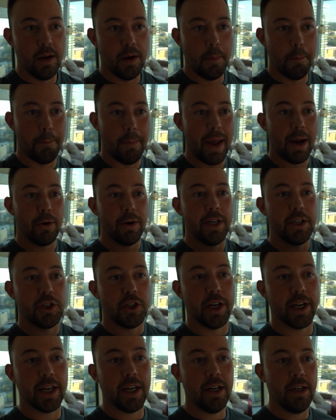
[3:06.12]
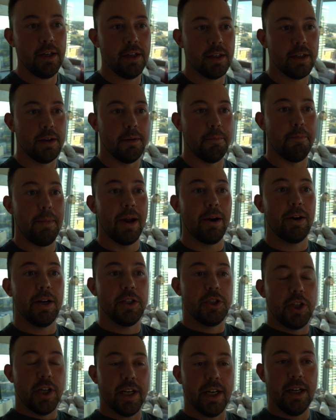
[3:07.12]
Marry chicken? Marry
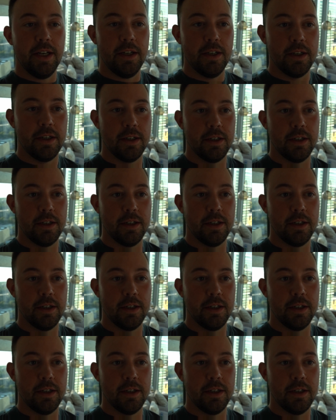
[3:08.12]
chicken?